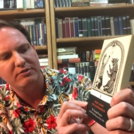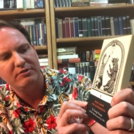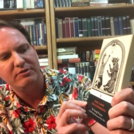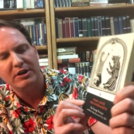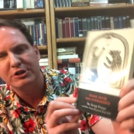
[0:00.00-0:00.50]

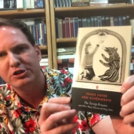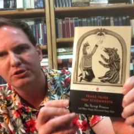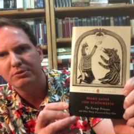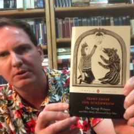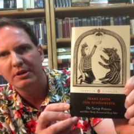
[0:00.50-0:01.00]
von
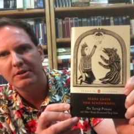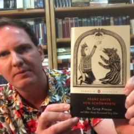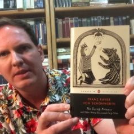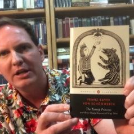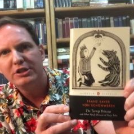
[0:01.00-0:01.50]
Schoenwerth
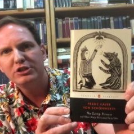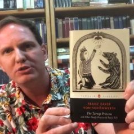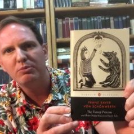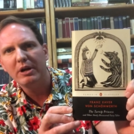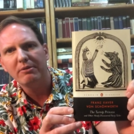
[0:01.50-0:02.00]
just
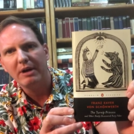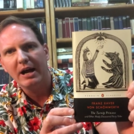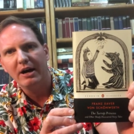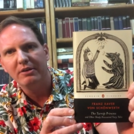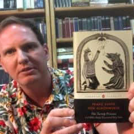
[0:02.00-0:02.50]
went
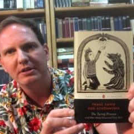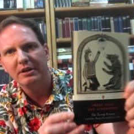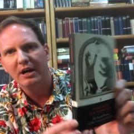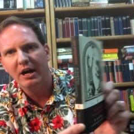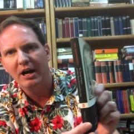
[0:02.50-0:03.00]
around
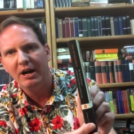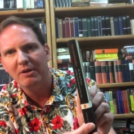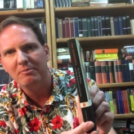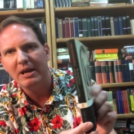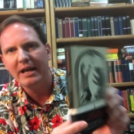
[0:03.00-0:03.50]

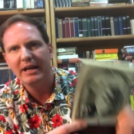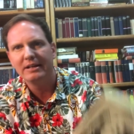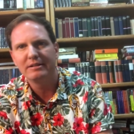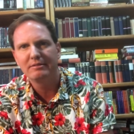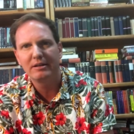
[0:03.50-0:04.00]
um,
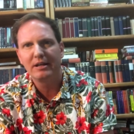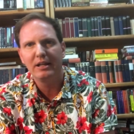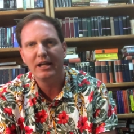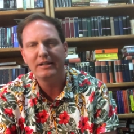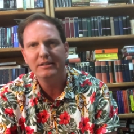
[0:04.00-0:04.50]
and
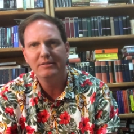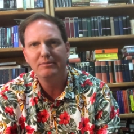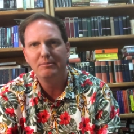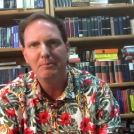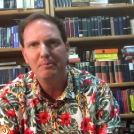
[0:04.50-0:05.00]
collected
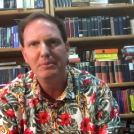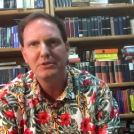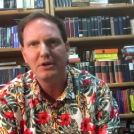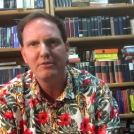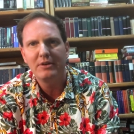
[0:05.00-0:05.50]

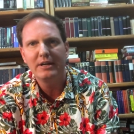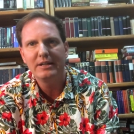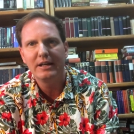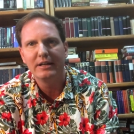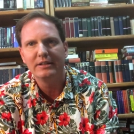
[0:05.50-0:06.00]
bizarre fairy
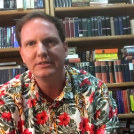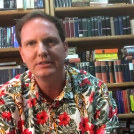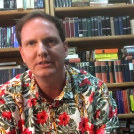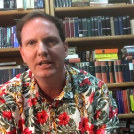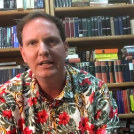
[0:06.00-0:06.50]
tales
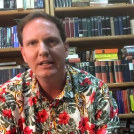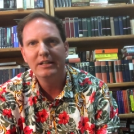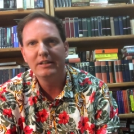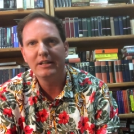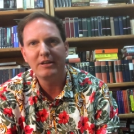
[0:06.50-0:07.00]
and
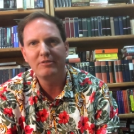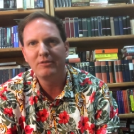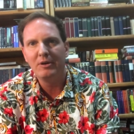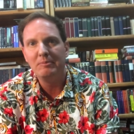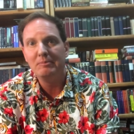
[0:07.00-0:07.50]
like
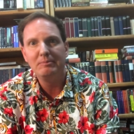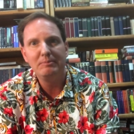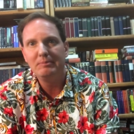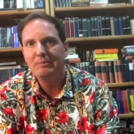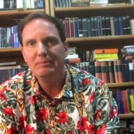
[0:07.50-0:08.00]
from
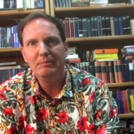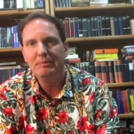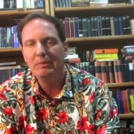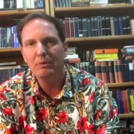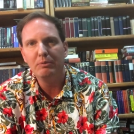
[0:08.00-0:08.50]

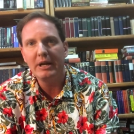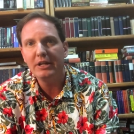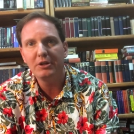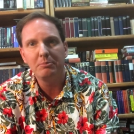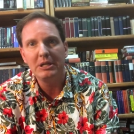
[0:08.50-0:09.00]

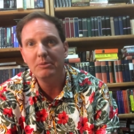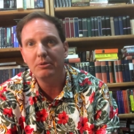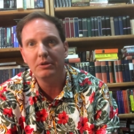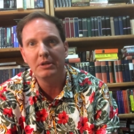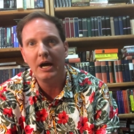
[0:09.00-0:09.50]
regular
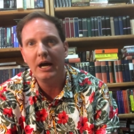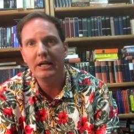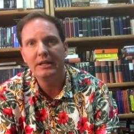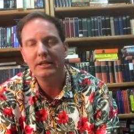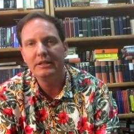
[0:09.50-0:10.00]
people not
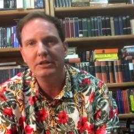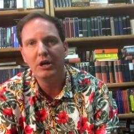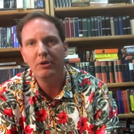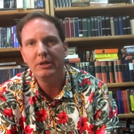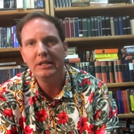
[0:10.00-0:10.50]
you
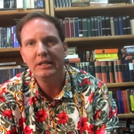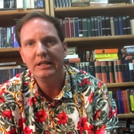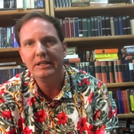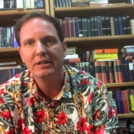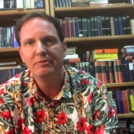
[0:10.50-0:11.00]
know he, he
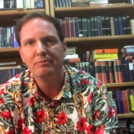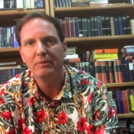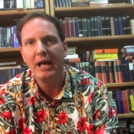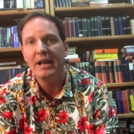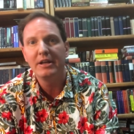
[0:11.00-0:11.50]
didn't
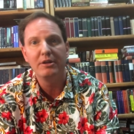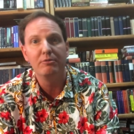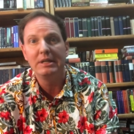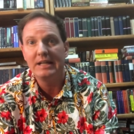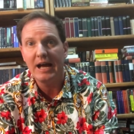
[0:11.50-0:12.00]
edit and
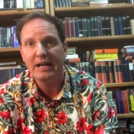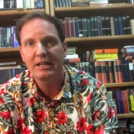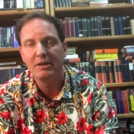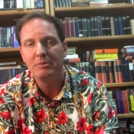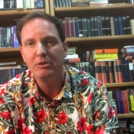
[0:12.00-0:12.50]
redact
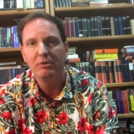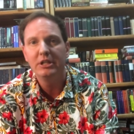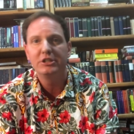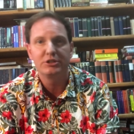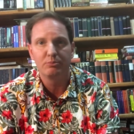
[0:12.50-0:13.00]
them he really
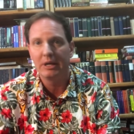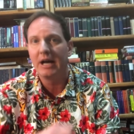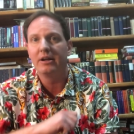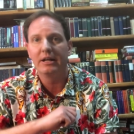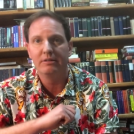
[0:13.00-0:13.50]
just went
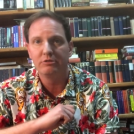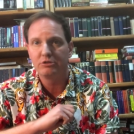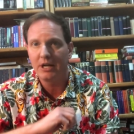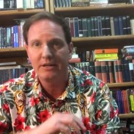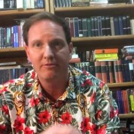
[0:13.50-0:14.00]
out and
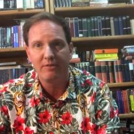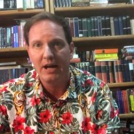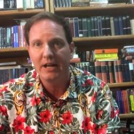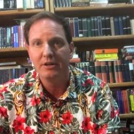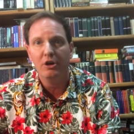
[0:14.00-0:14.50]
tried to
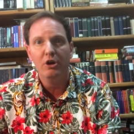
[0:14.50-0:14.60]
find